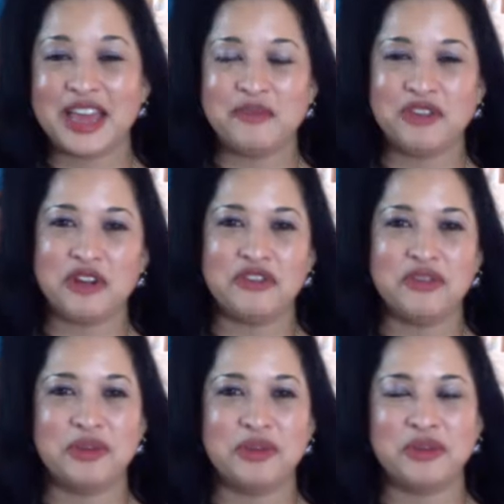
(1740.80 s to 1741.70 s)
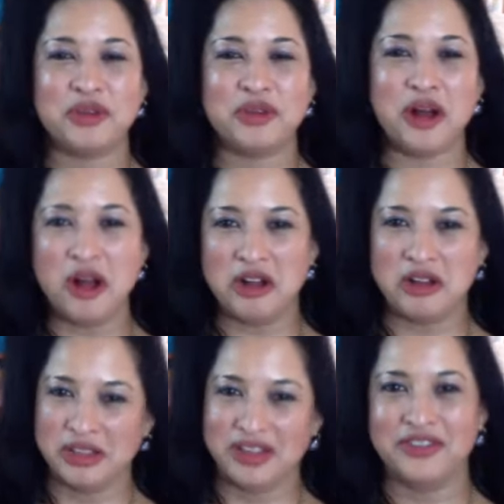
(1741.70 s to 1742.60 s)
very familiar with
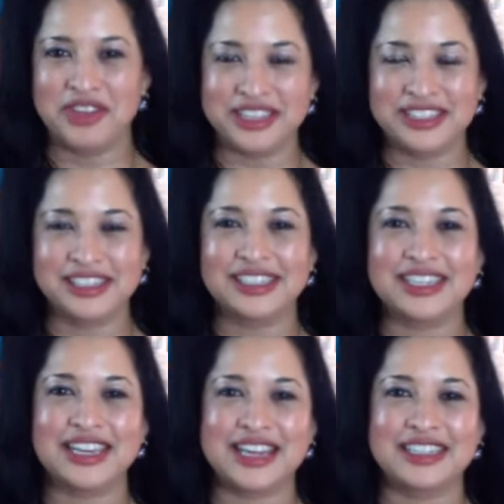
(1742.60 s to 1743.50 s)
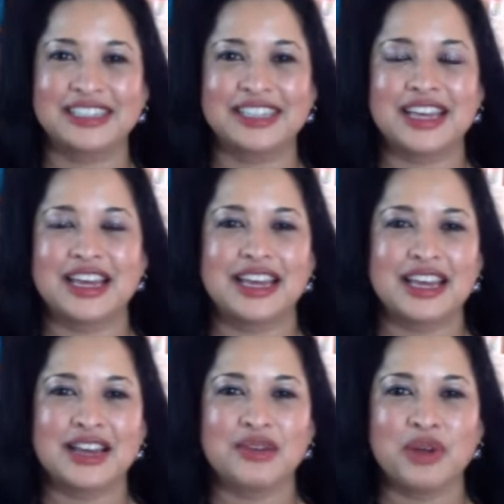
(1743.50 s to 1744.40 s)
all of this. Yes.
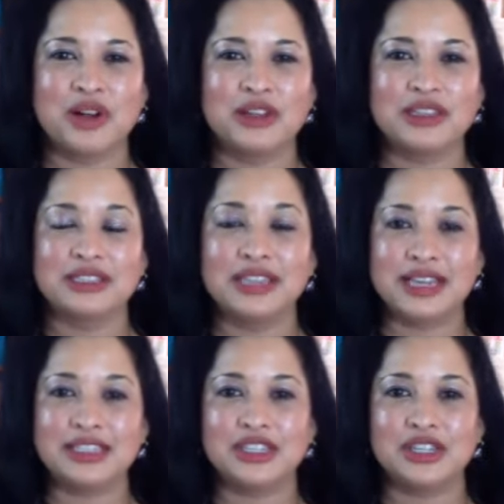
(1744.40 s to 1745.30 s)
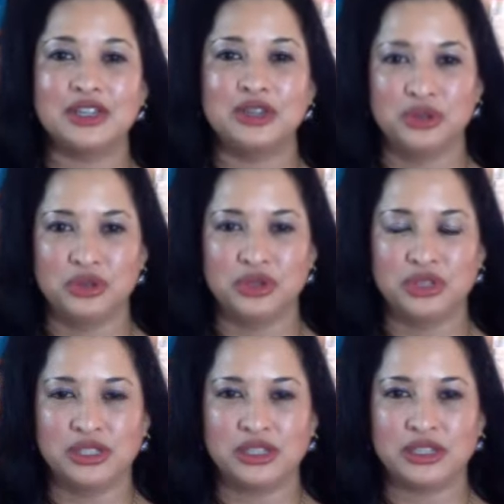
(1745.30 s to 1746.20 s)
Well, let's
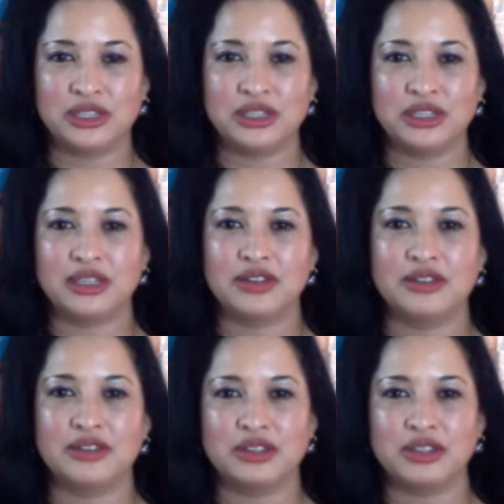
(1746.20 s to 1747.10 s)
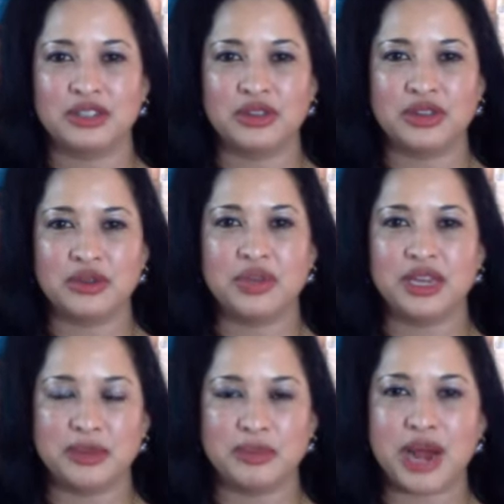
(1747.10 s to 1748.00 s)
use, so that we
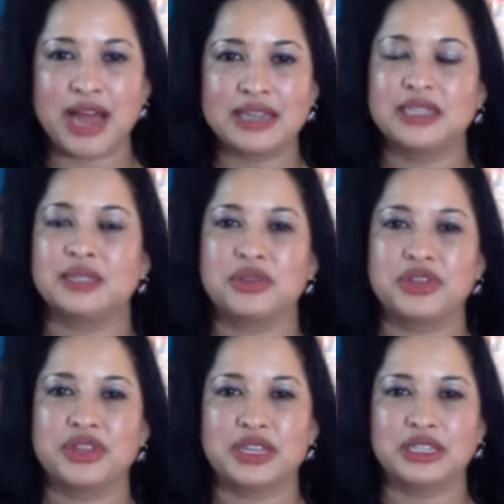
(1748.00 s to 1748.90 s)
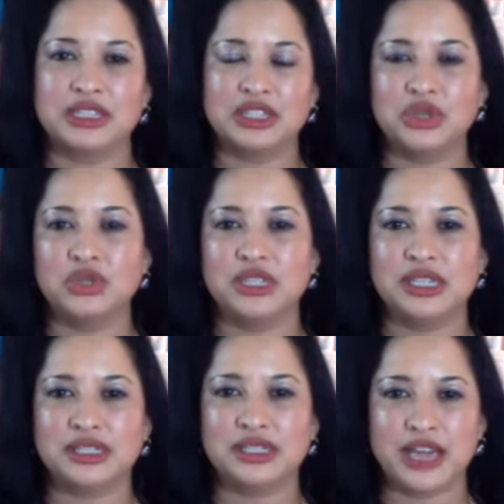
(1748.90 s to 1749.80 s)
get practice with it, let's use the
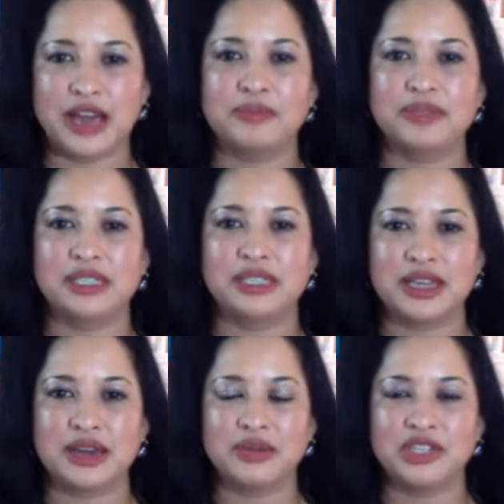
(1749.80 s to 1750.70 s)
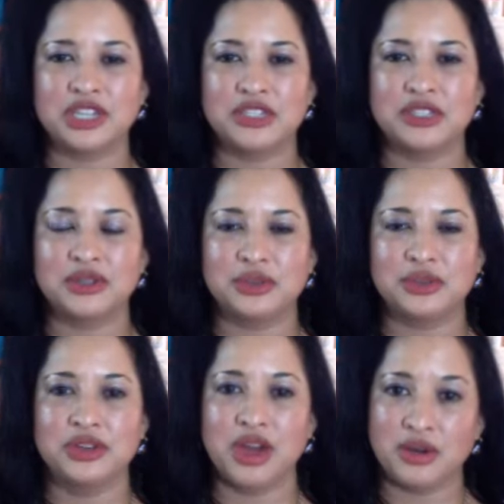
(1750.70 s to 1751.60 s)
steps that we just used
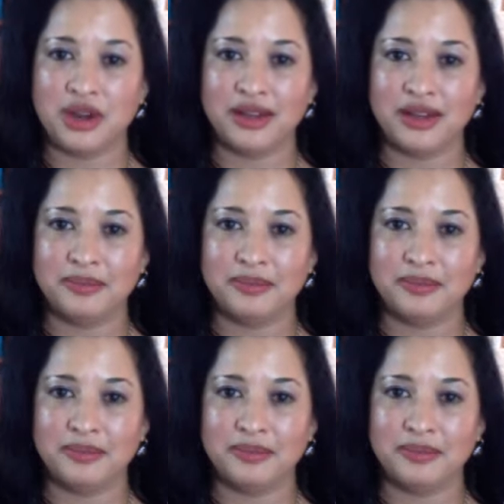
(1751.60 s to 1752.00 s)
with Noah,